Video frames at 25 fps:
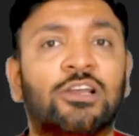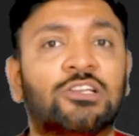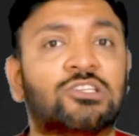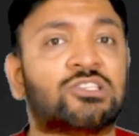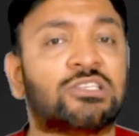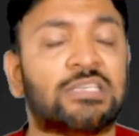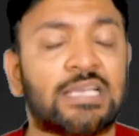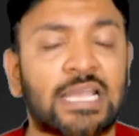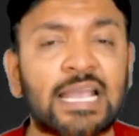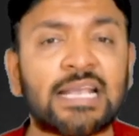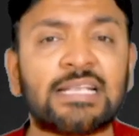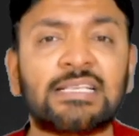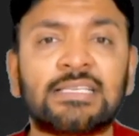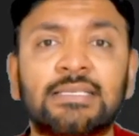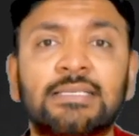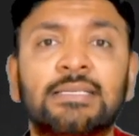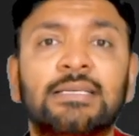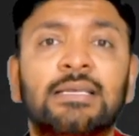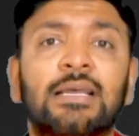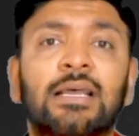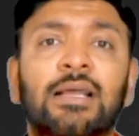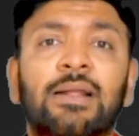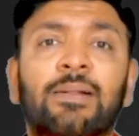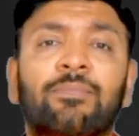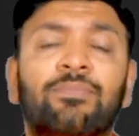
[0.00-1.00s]
or CS,
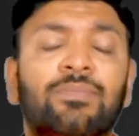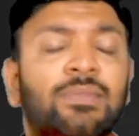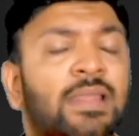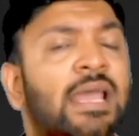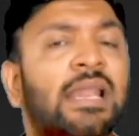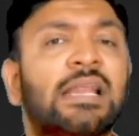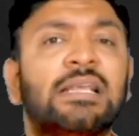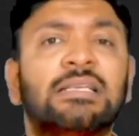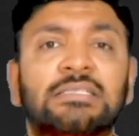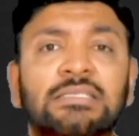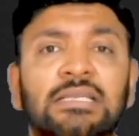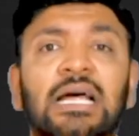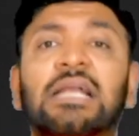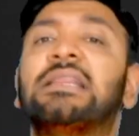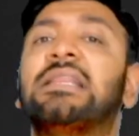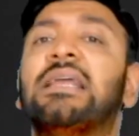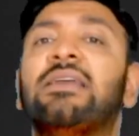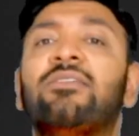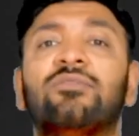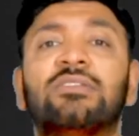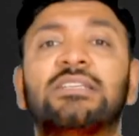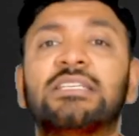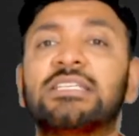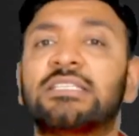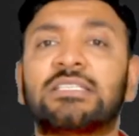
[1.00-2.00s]
there is
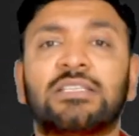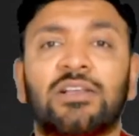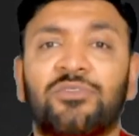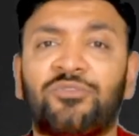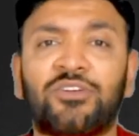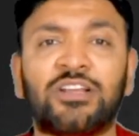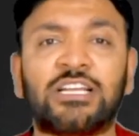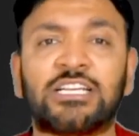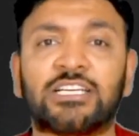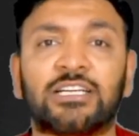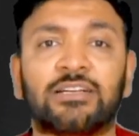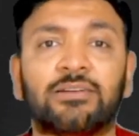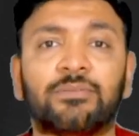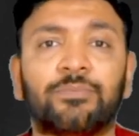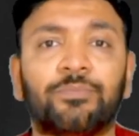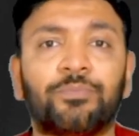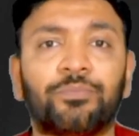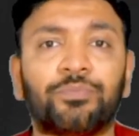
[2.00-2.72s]
nothing which is sufficient.